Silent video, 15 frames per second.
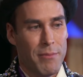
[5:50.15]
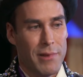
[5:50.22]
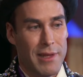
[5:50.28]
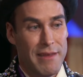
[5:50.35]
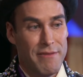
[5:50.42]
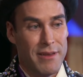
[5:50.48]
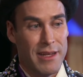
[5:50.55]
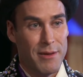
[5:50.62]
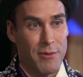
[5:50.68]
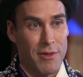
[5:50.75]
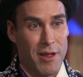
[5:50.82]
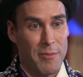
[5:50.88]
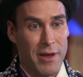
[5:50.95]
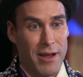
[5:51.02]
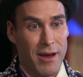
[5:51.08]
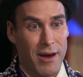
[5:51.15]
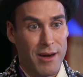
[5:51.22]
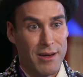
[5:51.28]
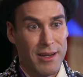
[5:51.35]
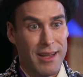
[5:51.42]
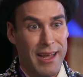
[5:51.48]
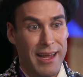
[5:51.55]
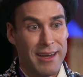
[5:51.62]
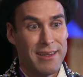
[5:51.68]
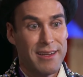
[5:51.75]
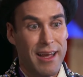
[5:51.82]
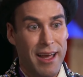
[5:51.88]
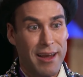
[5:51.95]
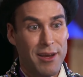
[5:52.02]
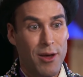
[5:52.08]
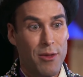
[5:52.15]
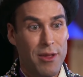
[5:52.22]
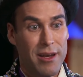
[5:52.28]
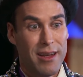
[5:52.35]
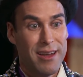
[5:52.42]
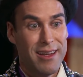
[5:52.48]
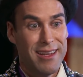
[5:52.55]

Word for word: believe in it with all my heart, and I know that